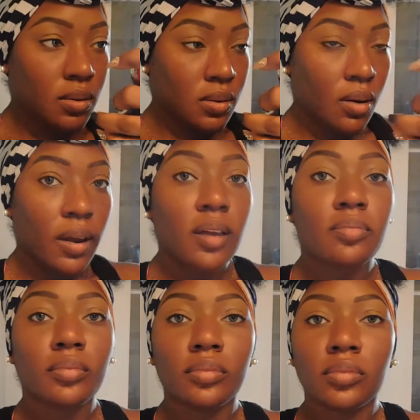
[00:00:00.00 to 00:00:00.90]
Alright.
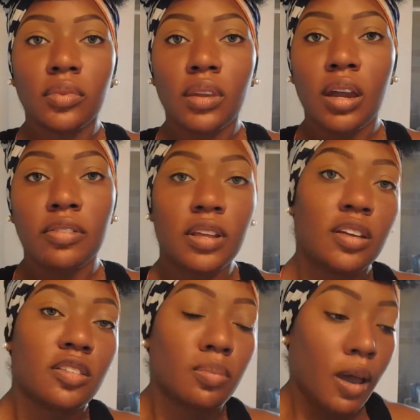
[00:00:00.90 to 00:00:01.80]
Everything
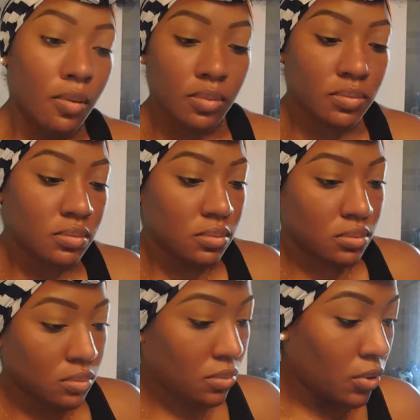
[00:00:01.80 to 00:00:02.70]
is about
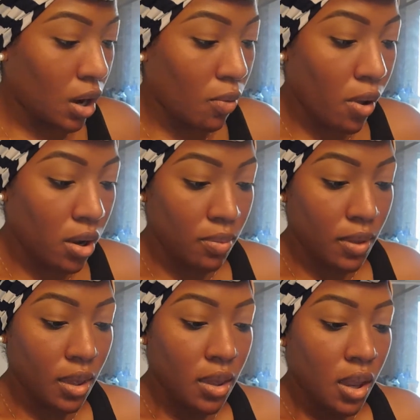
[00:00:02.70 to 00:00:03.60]
where I want it to
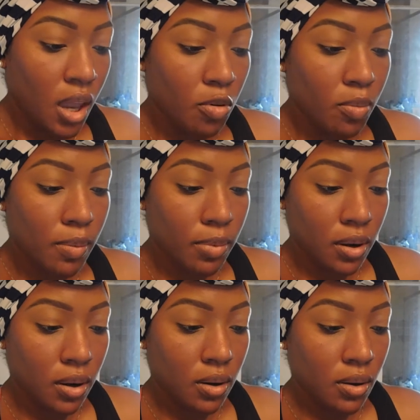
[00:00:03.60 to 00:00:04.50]
be. And
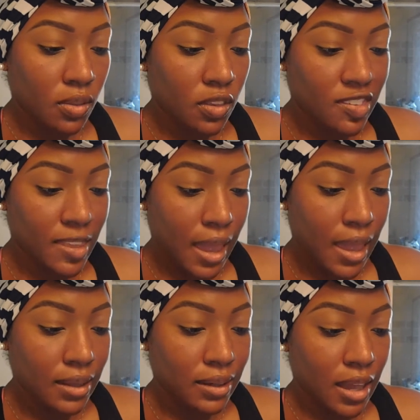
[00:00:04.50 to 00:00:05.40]
remember the
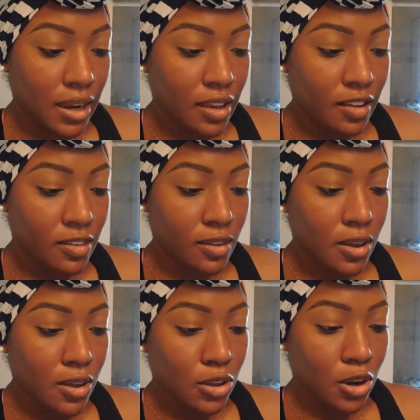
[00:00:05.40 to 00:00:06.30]
saying, ladies,
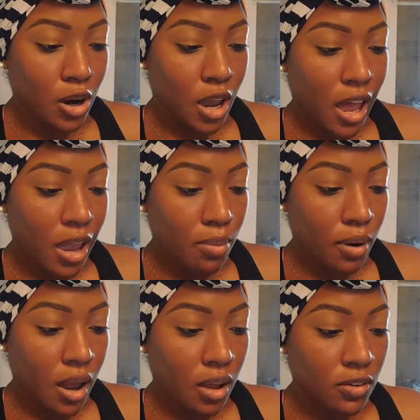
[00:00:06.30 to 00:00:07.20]
your
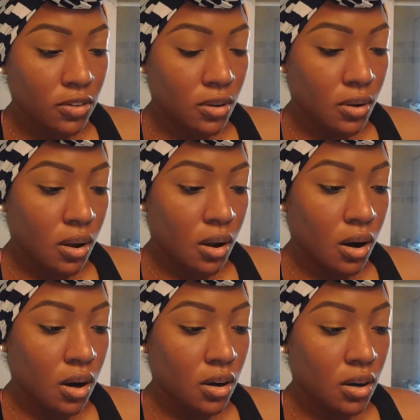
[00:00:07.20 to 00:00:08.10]
eyebrows
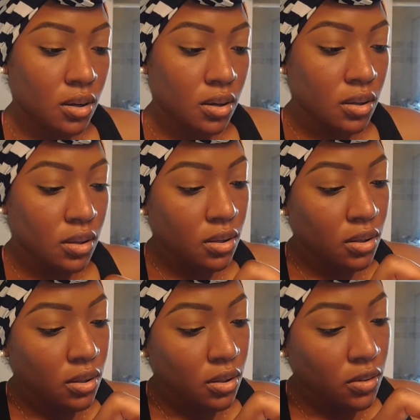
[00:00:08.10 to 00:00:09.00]
are
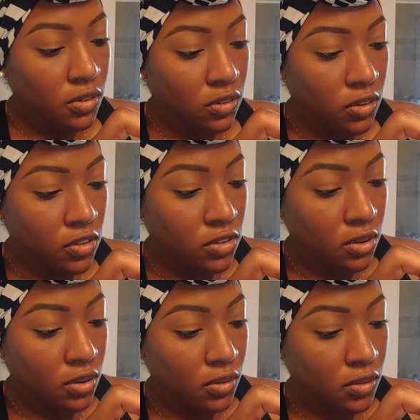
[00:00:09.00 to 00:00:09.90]

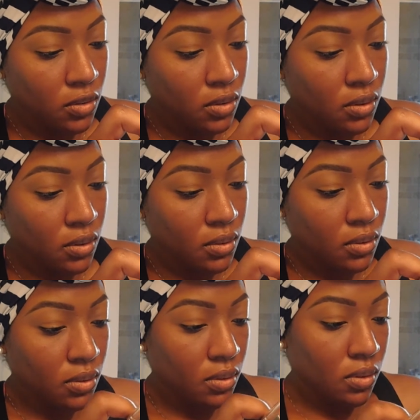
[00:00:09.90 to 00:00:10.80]
sisters.
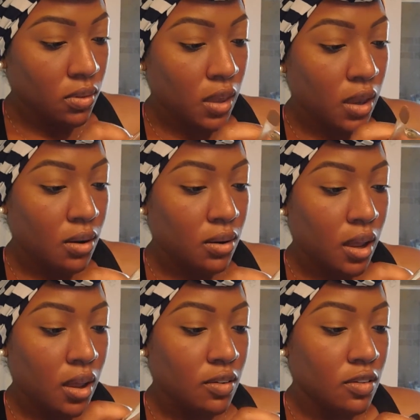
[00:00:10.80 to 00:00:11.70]
They are
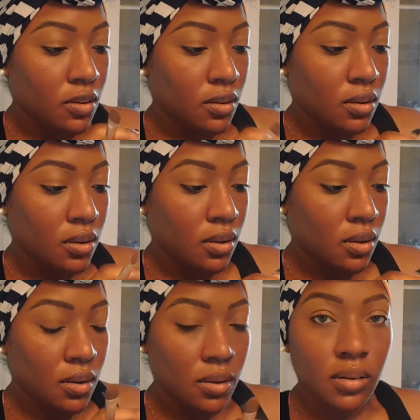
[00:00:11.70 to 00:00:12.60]
not
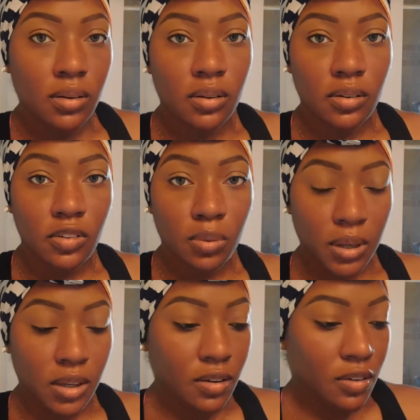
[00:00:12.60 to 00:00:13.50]

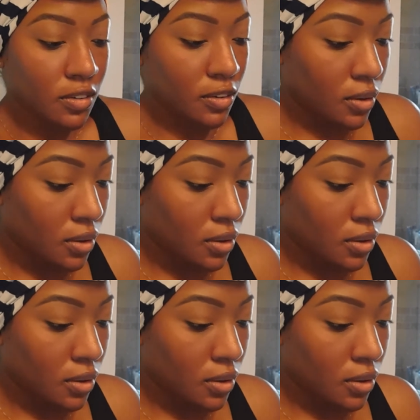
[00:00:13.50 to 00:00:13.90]
twins.